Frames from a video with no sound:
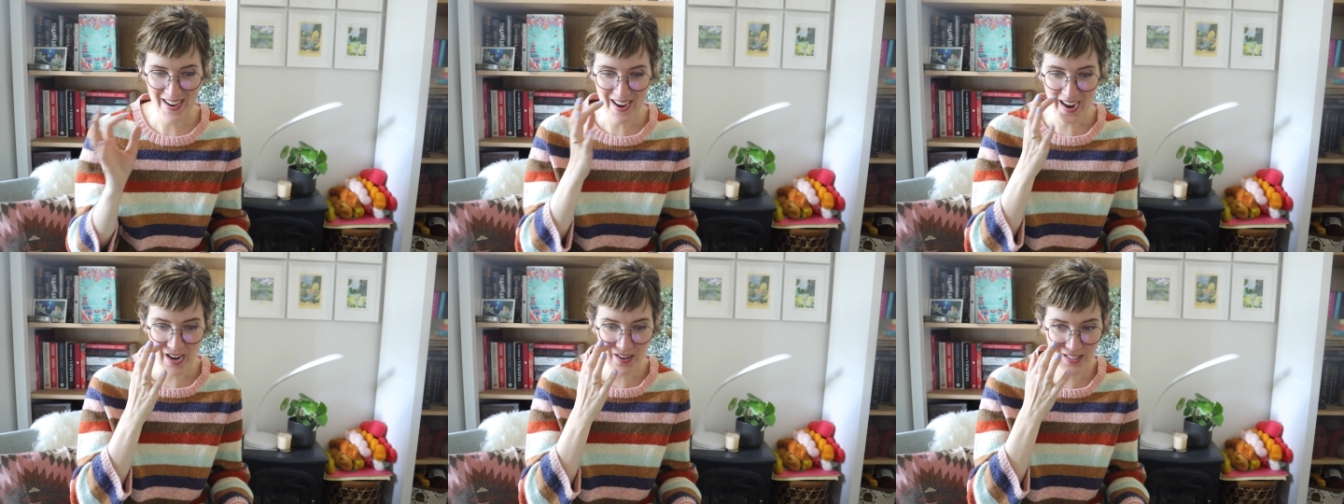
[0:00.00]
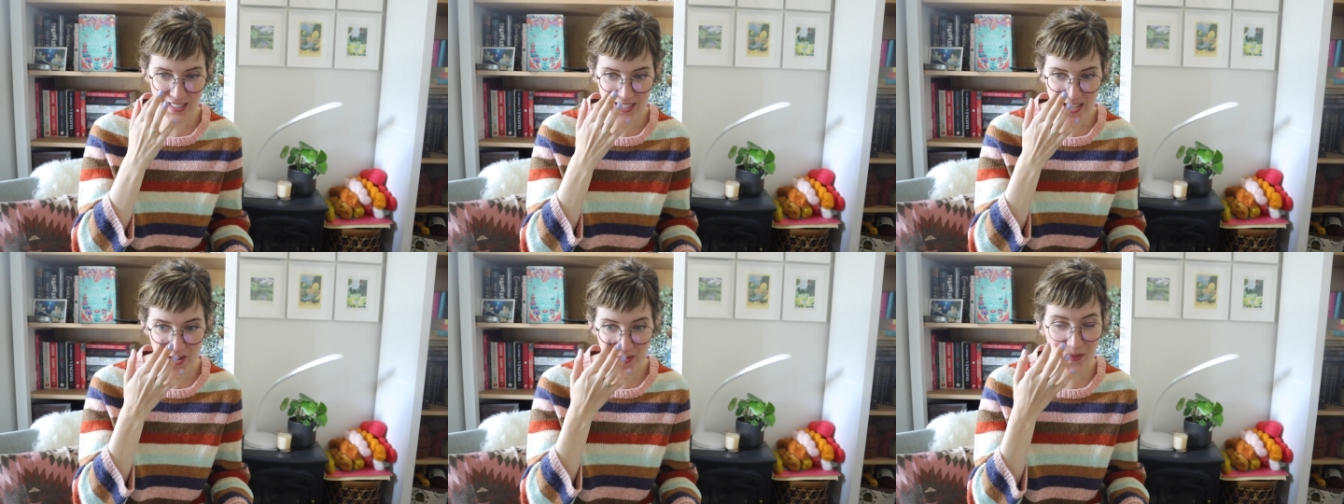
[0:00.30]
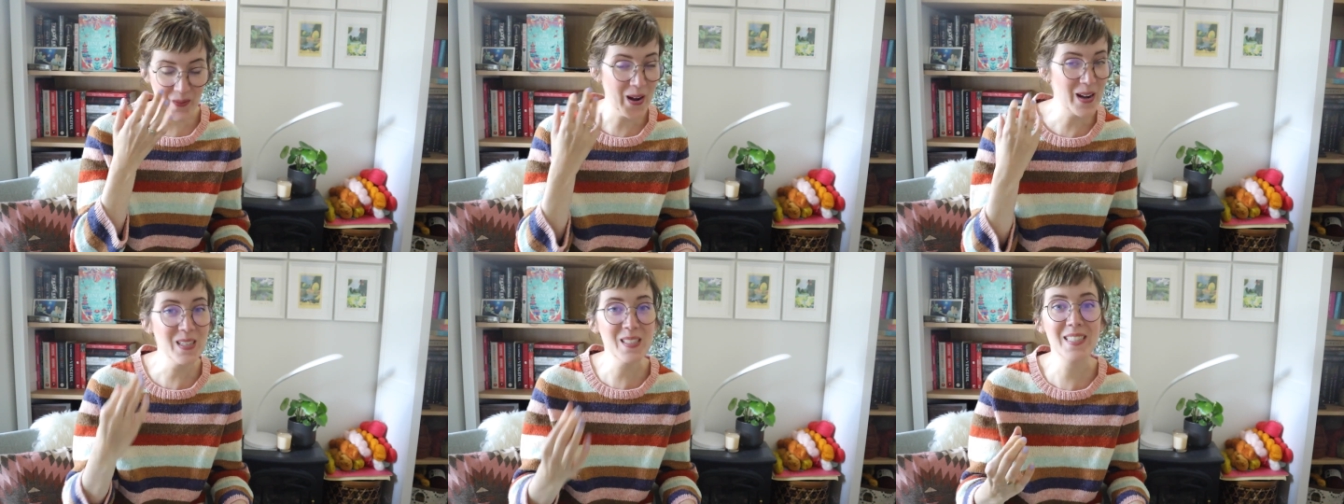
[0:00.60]
I was like,
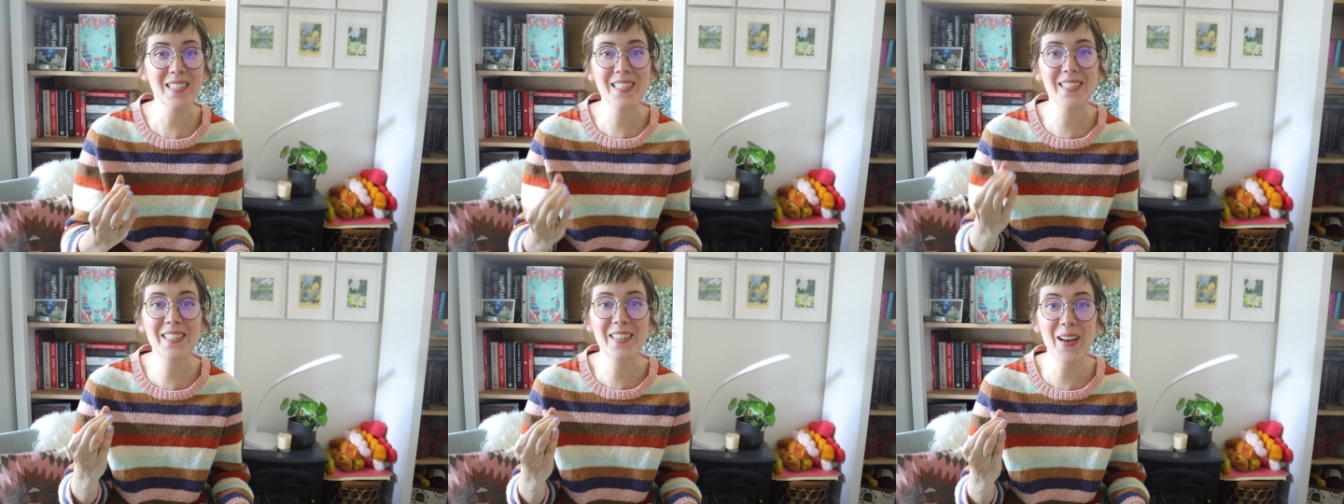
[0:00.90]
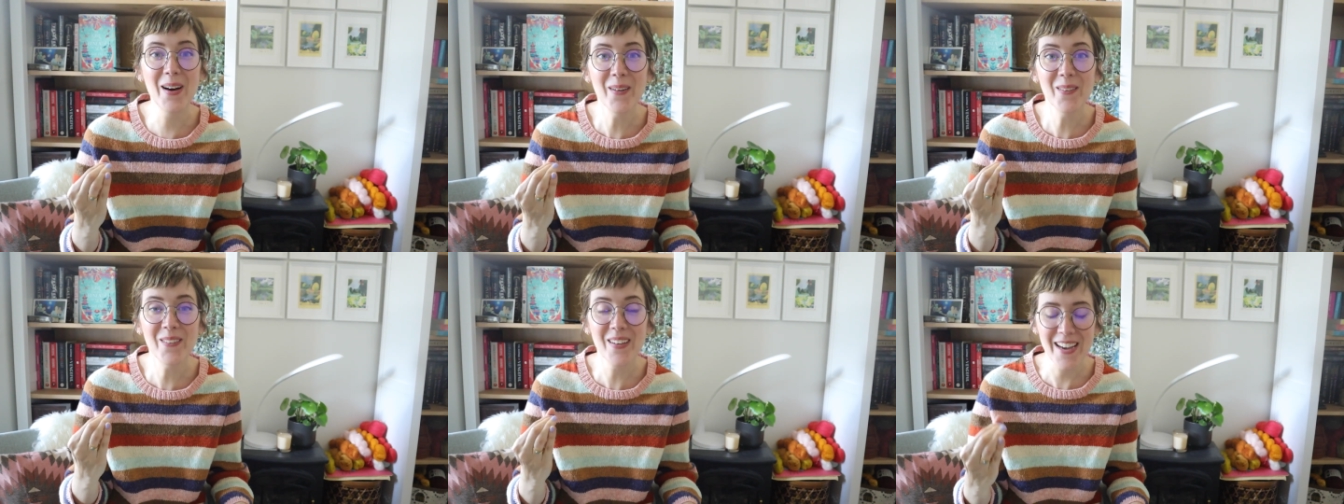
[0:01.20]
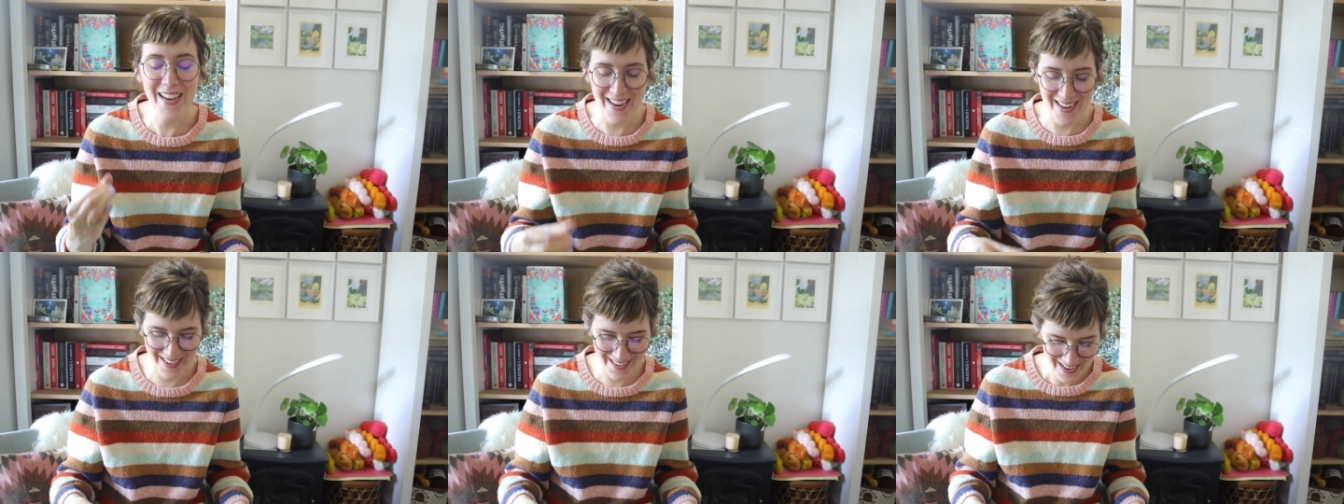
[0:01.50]
where's this
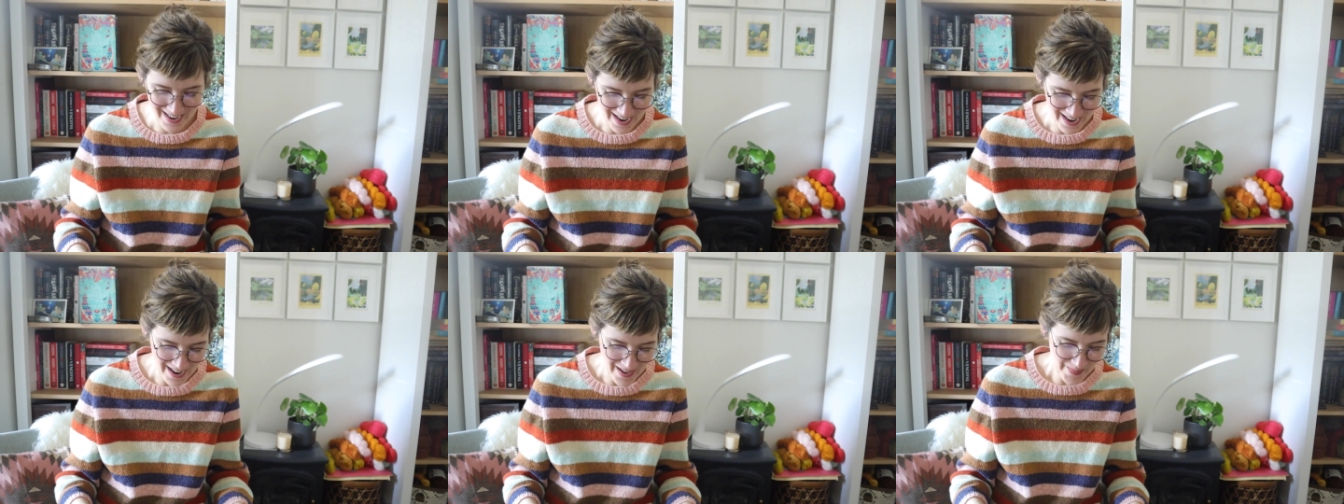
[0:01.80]
going?